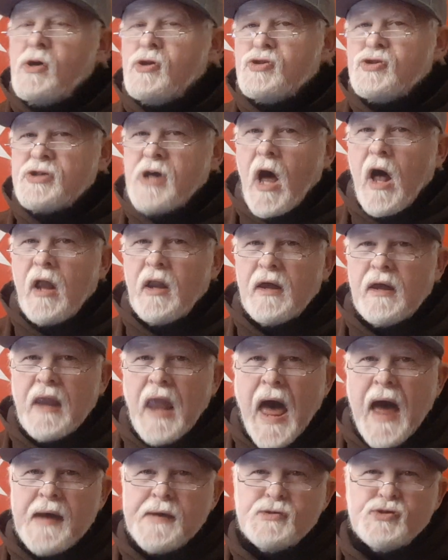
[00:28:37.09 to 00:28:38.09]
shall
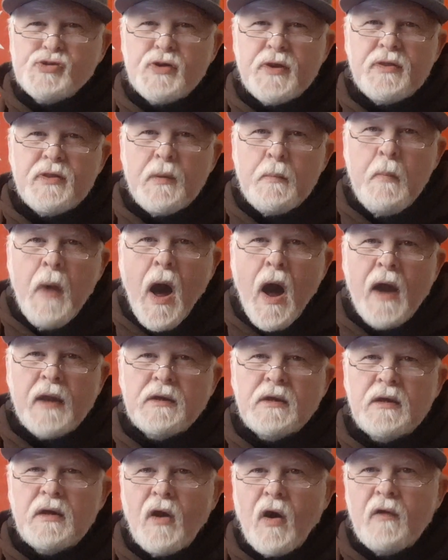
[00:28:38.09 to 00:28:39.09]
Elijah the
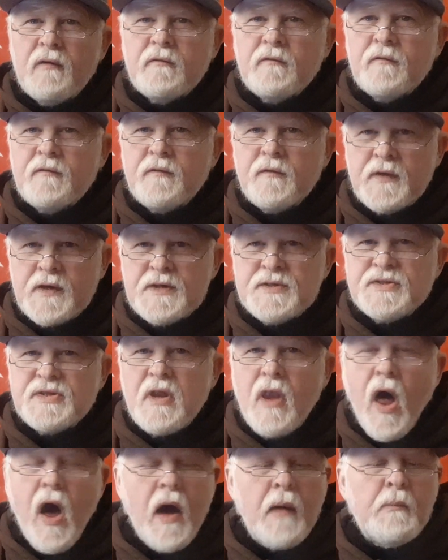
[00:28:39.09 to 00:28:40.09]
Mahdi of
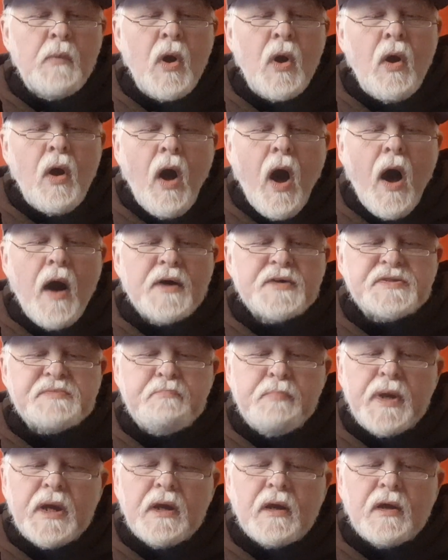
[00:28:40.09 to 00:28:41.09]
Islam uh,
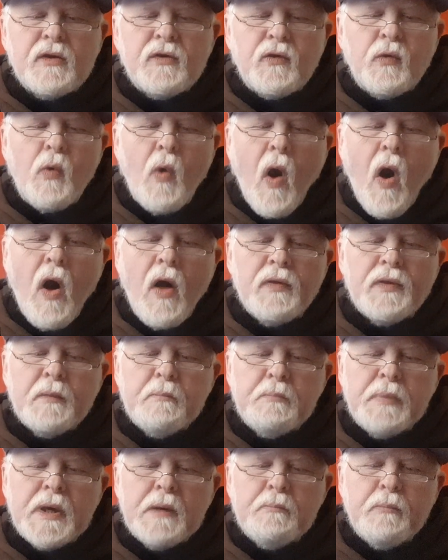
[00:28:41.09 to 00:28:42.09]
speak to all the
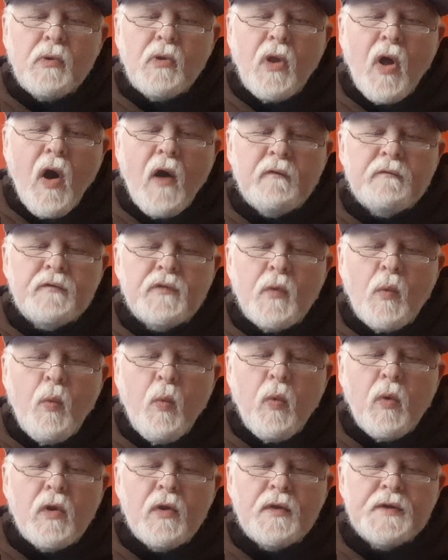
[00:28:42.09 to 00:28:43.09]
people of the
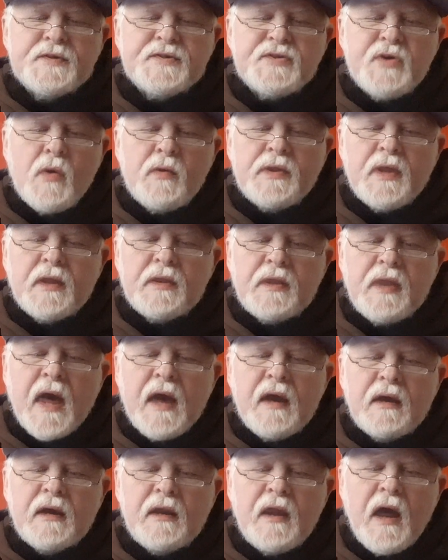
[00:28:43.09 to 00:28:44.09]
world so that
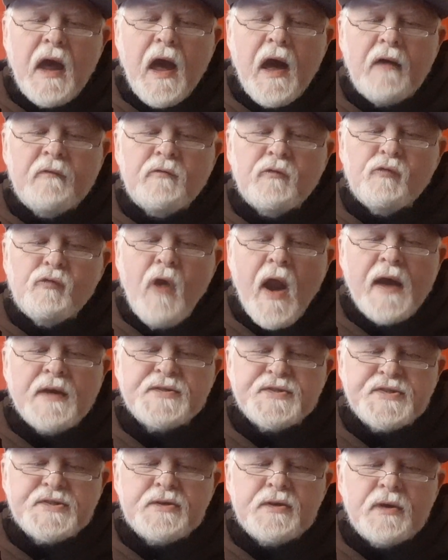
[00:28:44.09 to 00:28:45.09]
they can have
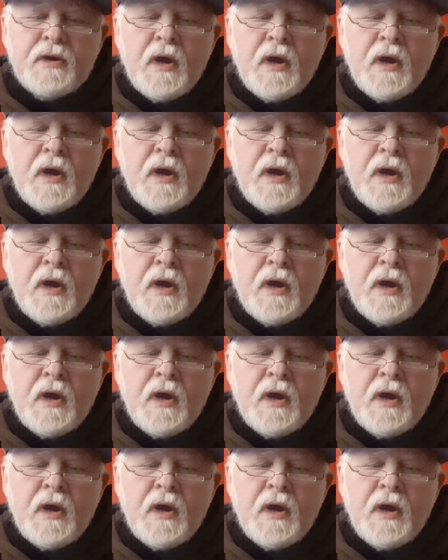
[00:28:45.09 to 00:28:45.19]
rest.